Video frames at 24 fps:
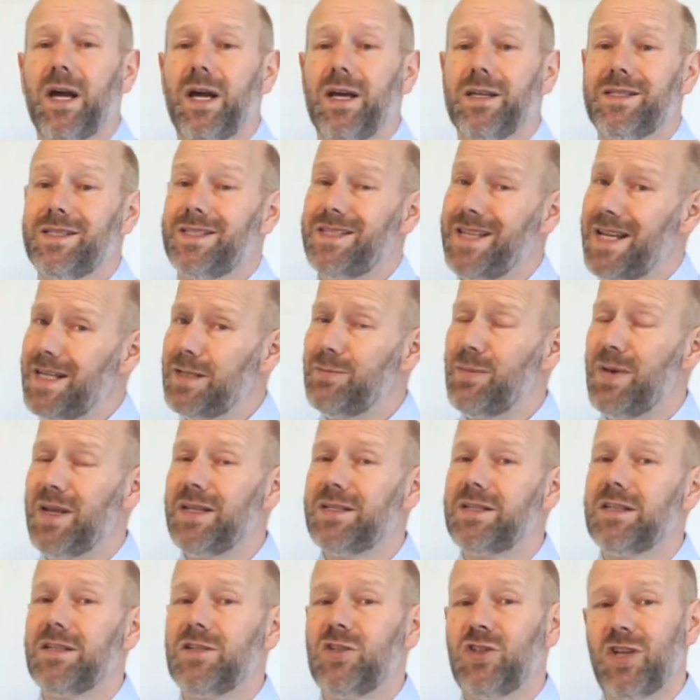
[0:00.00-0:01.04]

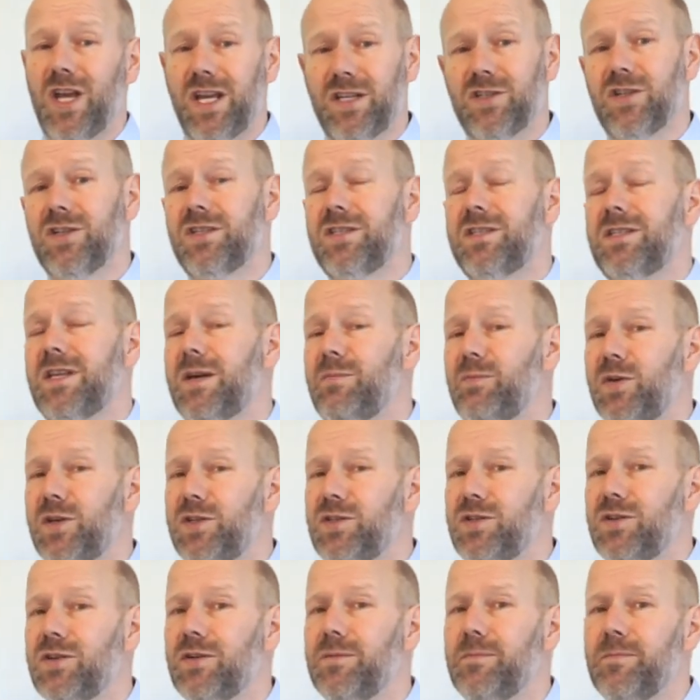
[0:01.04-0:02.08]
sediment, change its
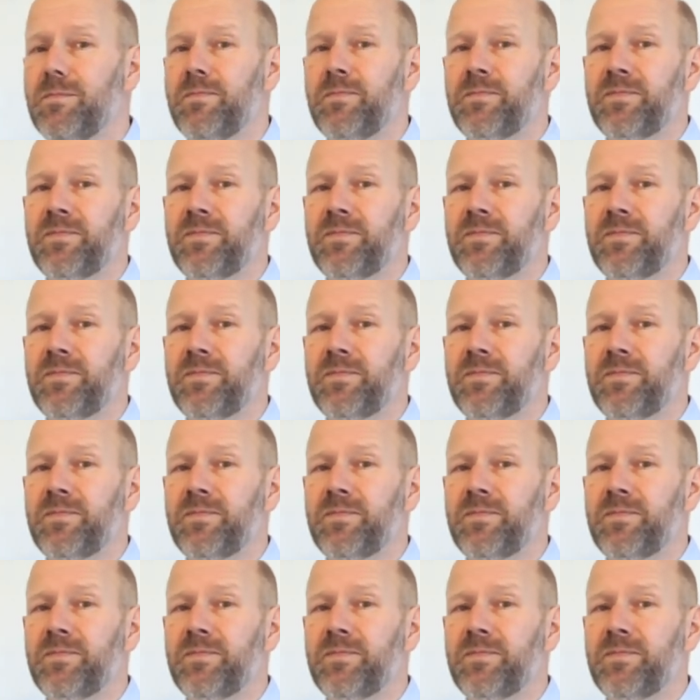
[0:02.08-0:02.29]
temperature,